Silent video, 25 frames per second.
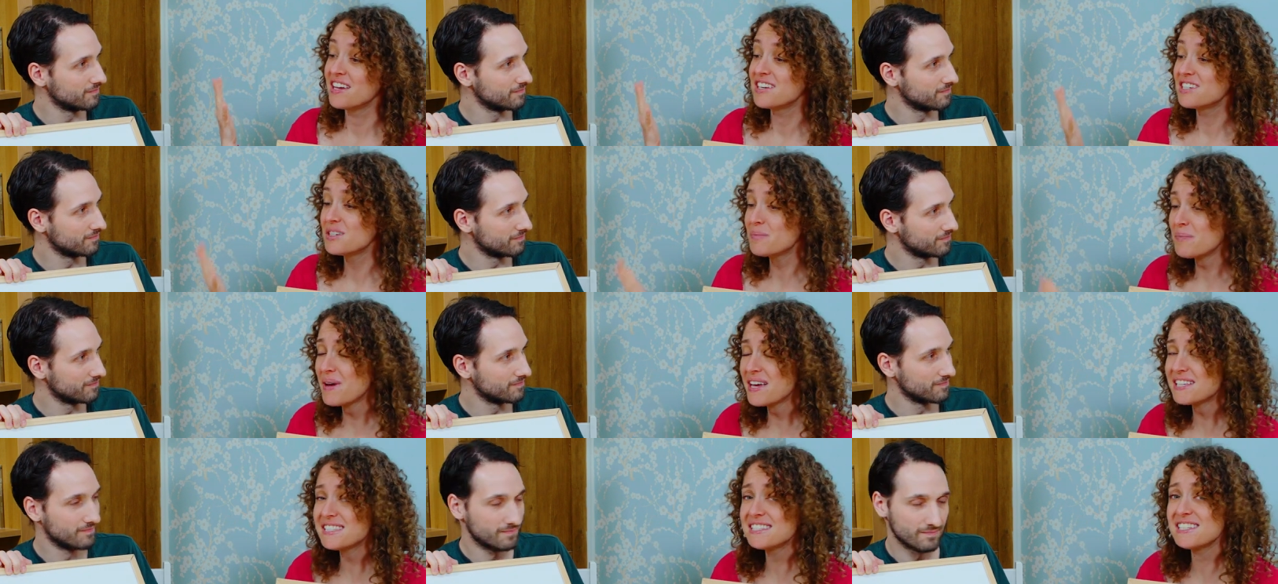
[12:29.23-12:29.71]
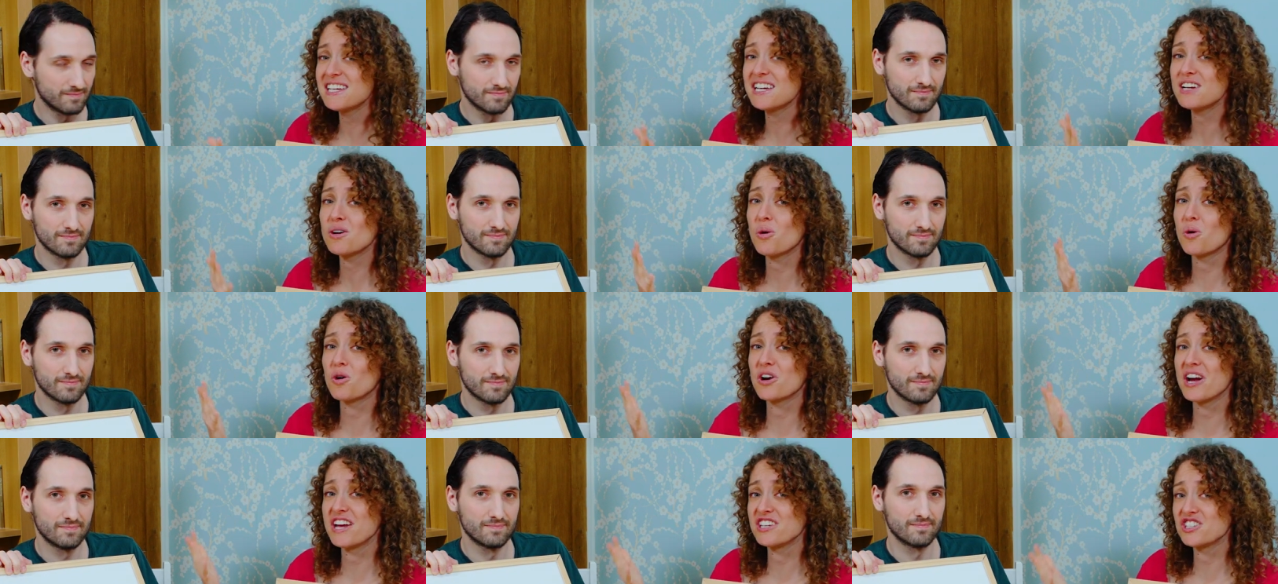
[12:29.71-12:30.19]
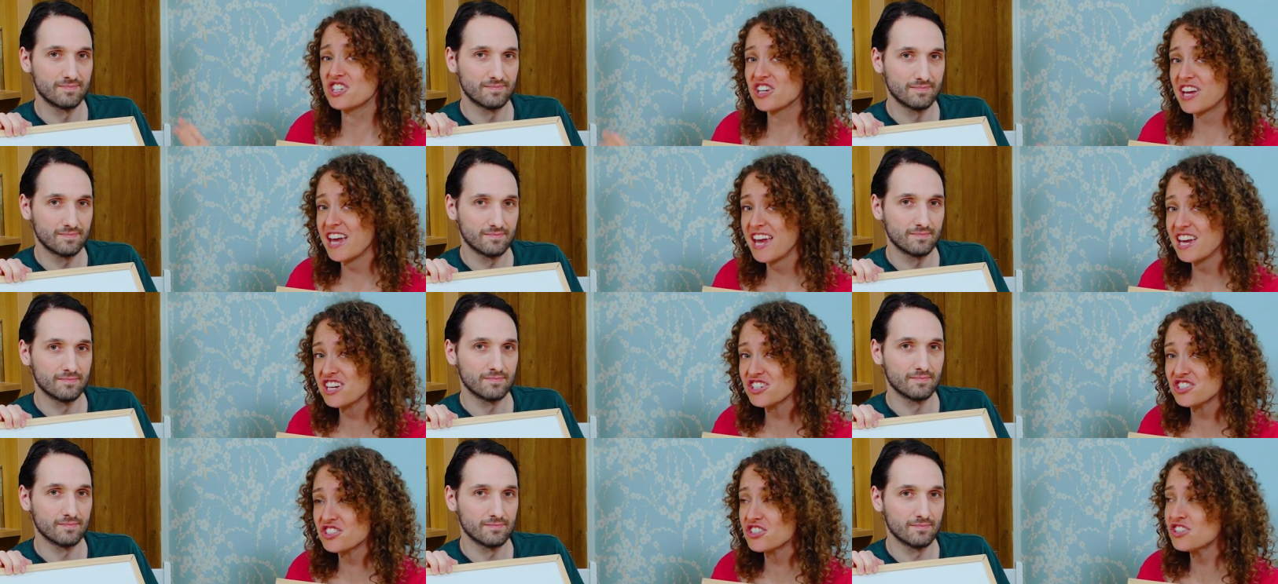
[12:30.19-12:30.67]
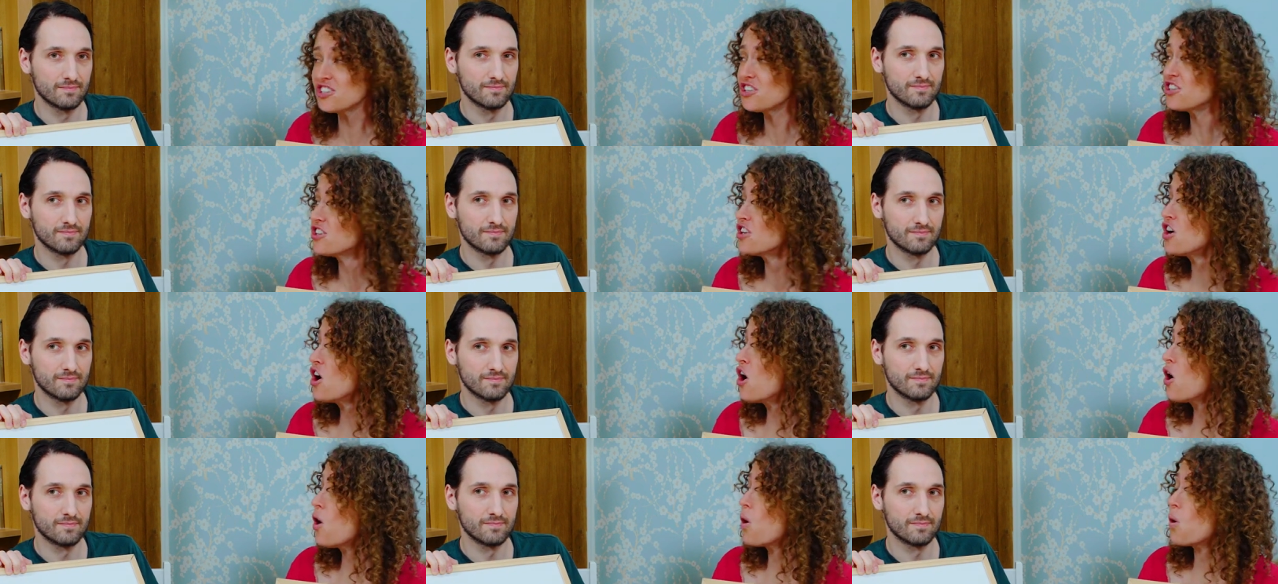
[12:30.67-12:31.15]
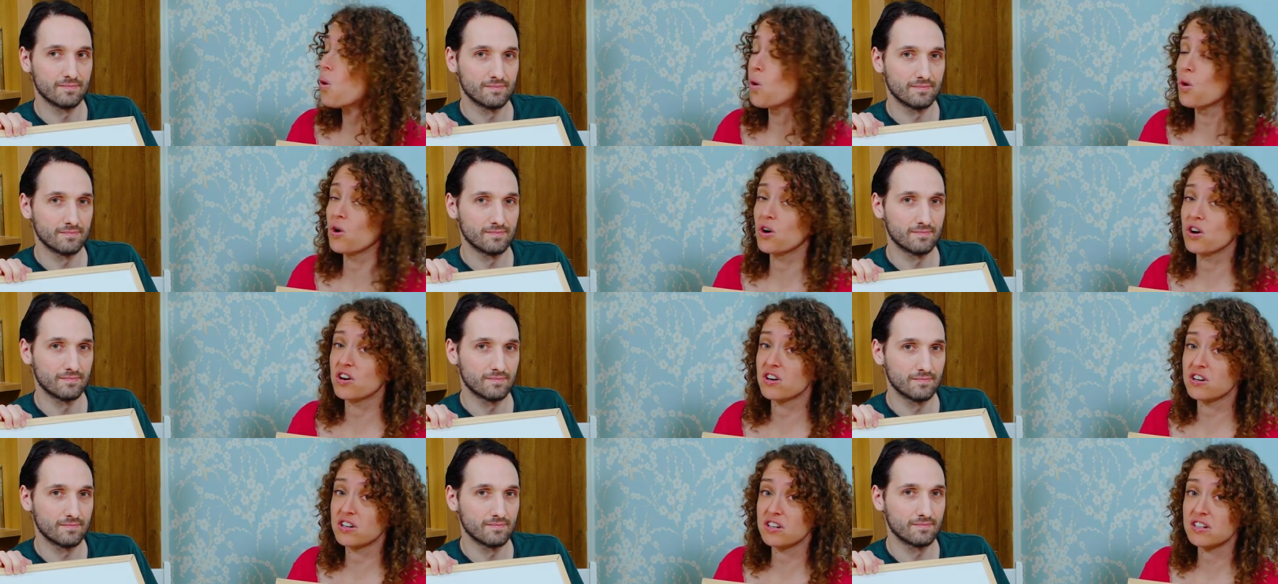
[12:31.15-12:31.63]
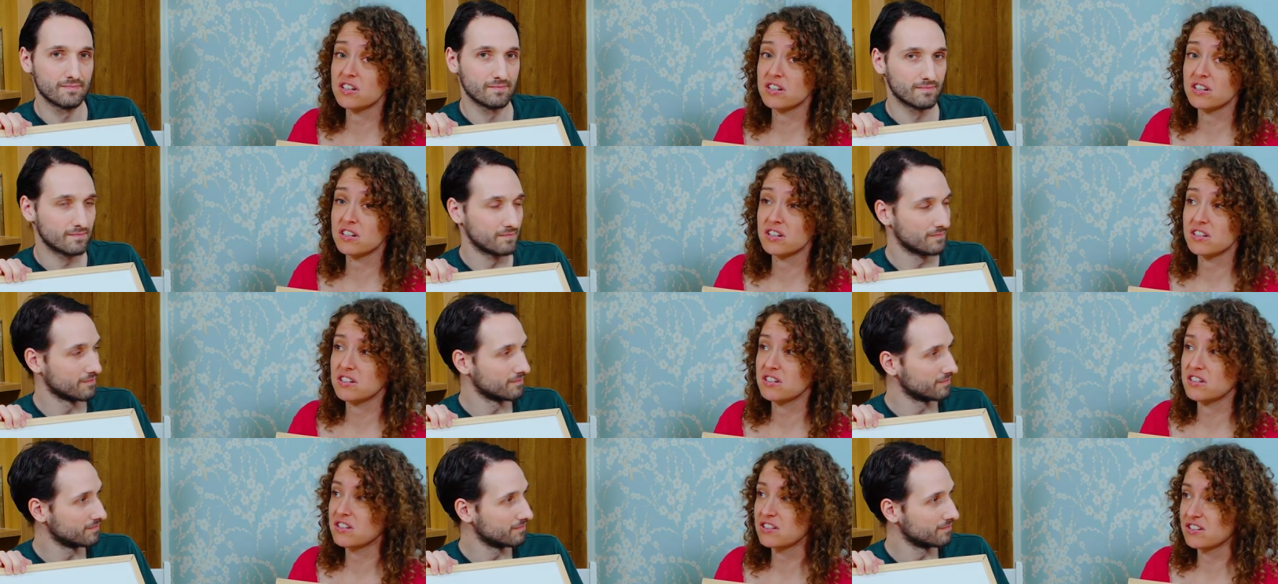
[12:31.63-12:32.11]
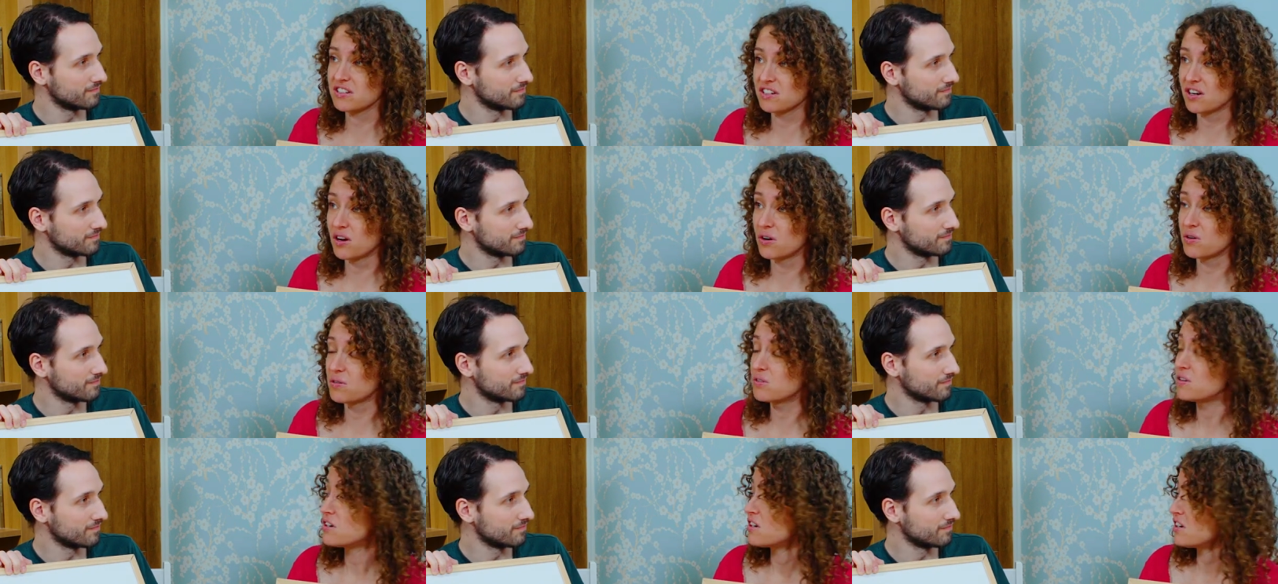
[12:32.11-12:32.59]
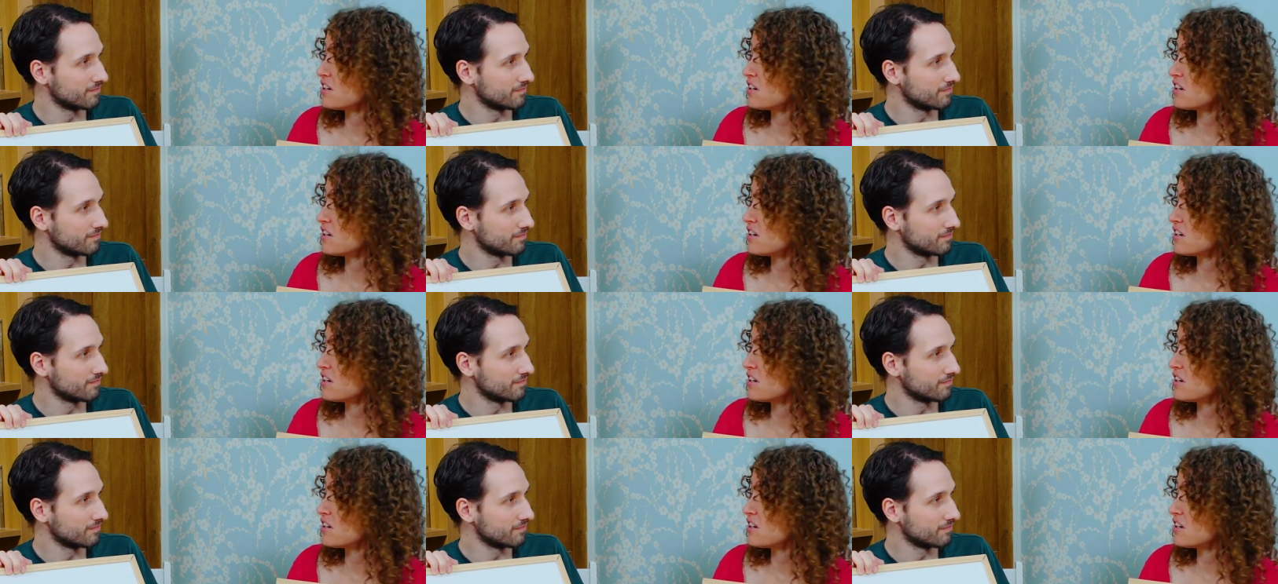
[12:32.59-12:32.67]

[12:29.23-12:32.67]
Speaker 1: domestic or educational or, you know,